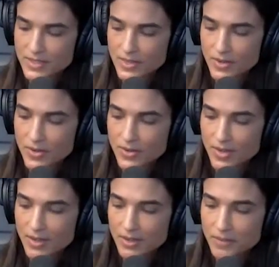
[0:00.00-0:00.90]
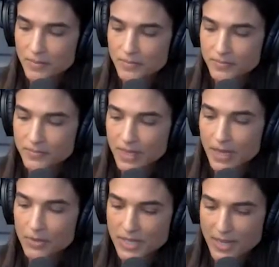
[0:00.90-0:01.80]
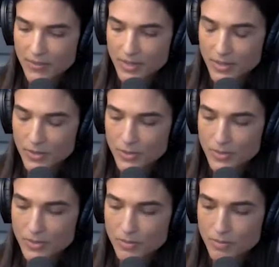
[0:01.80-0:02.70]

So um, I was having those